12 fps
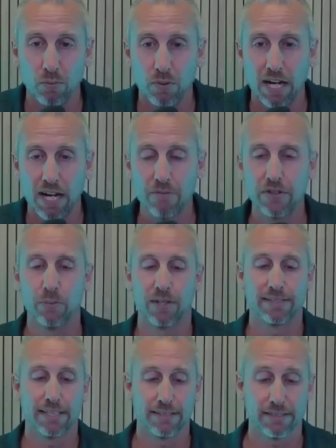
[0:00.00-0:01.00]
however you want
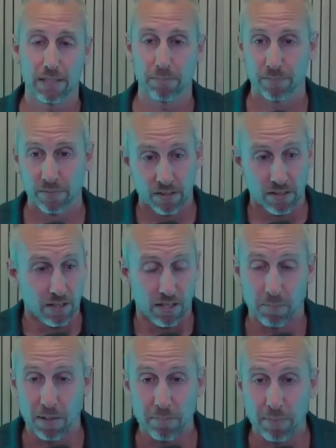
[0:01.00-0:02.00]
to set this up.
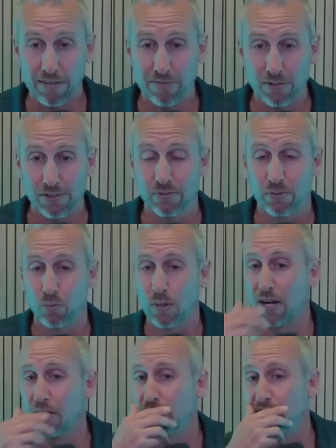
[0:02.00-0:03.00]
Now, my first
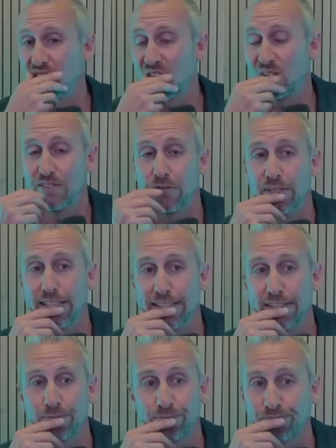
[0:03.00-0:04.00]
round of doing
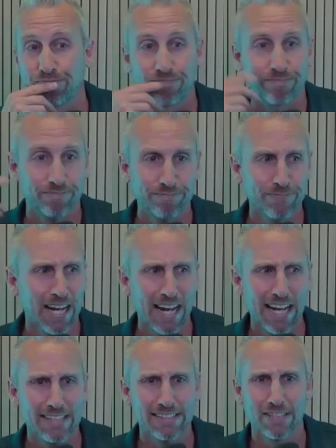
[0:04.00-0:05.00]
this, I
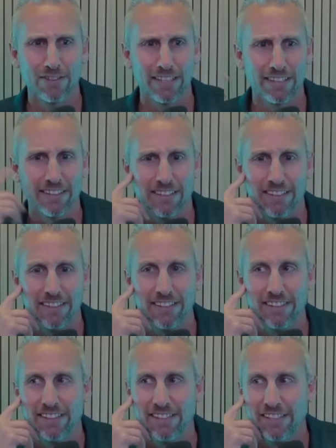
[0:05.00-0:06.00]
had to sell like
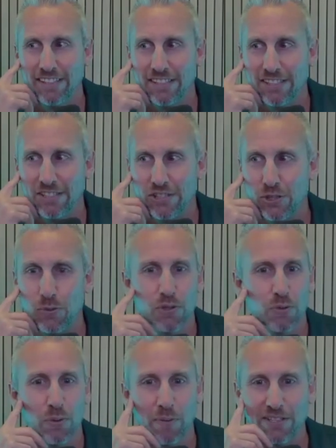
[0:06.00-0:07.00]
2 or
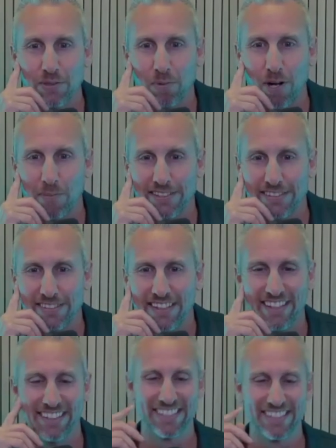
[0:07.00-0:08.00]
3 rental properties
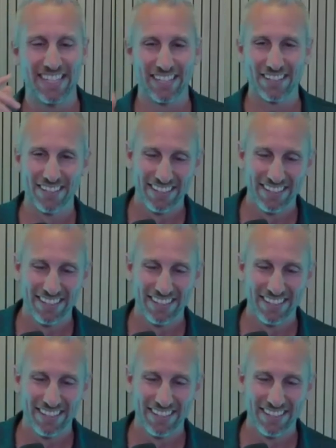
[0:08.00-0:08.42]
to